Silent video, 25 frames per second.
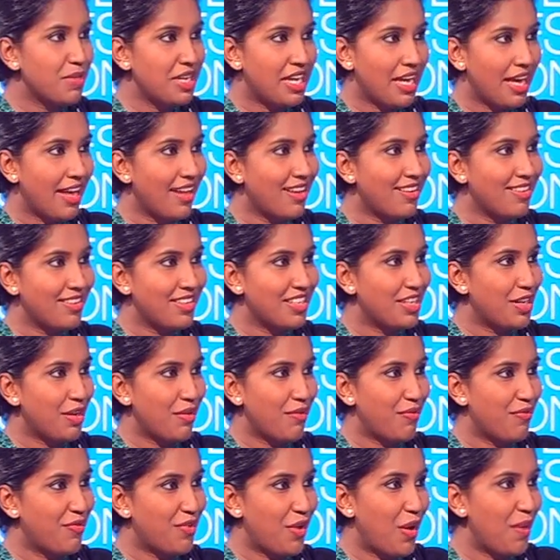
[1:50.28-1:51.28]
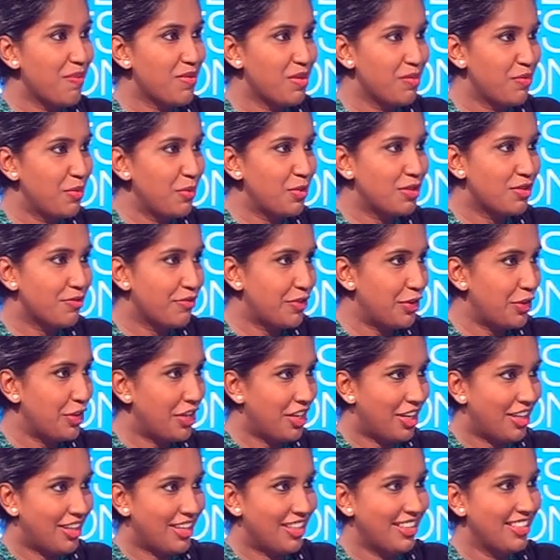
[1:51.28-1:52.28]
began from the boot of your
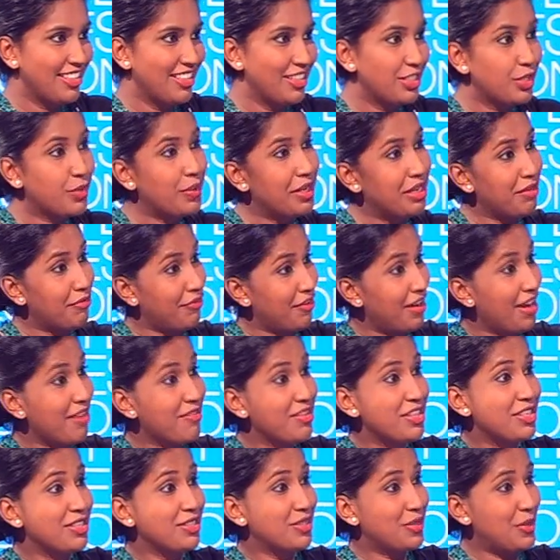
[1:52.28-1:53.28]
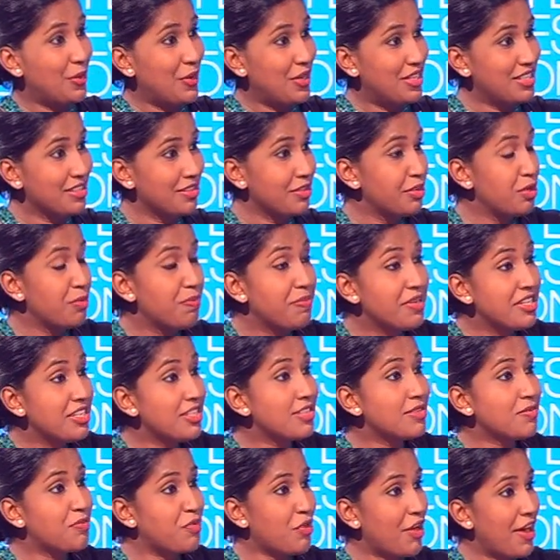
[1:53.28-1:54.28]
car. 25 years on, you
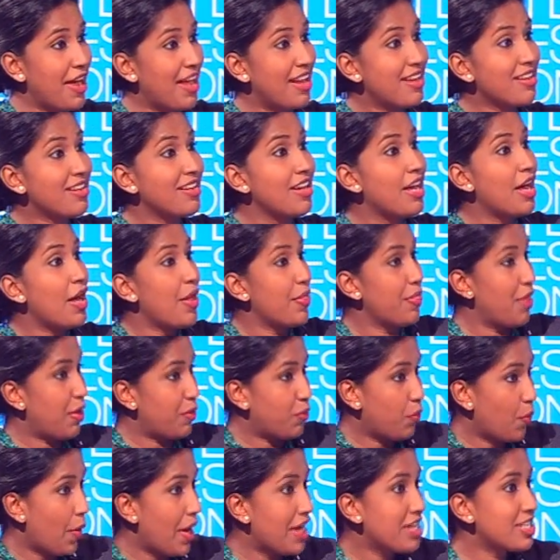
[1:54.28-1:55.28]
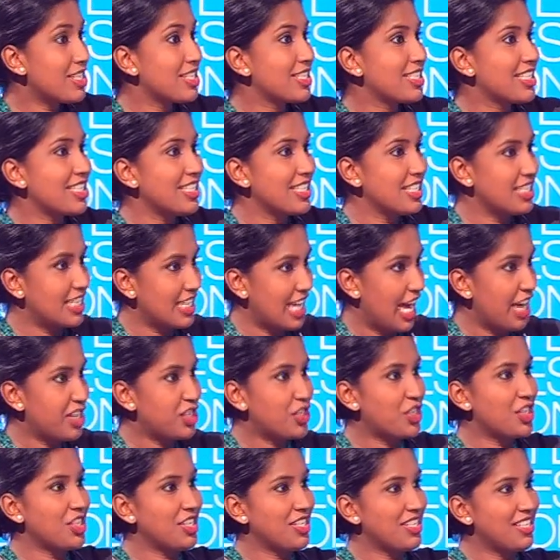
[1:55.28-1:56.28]
built a brand that went
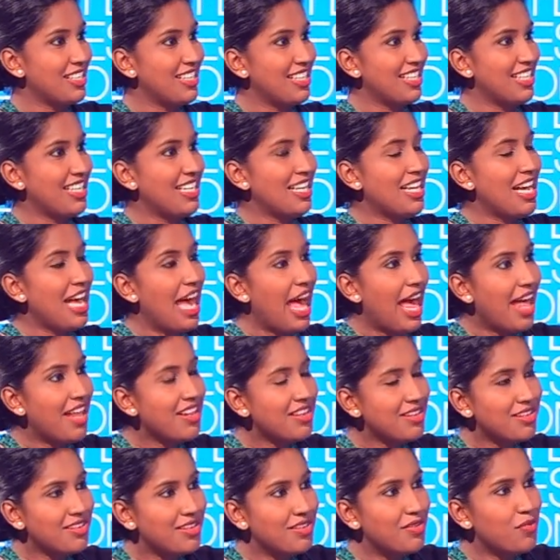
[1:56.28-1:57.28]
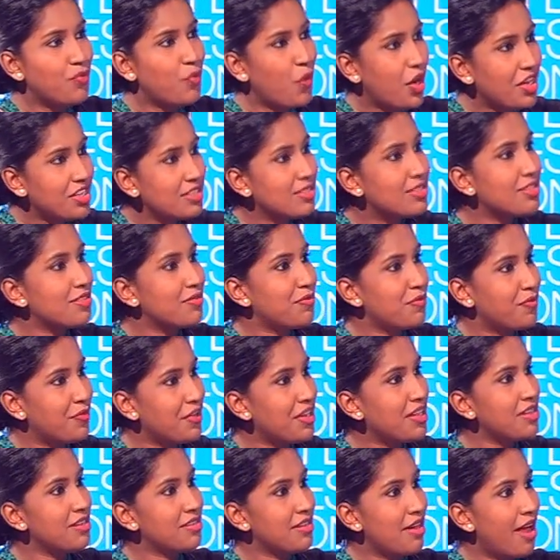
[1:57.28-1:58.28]
international. And what does it
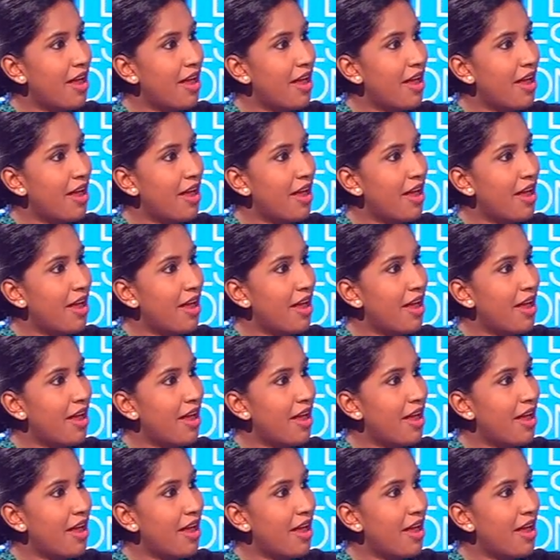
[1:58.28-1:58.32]
feel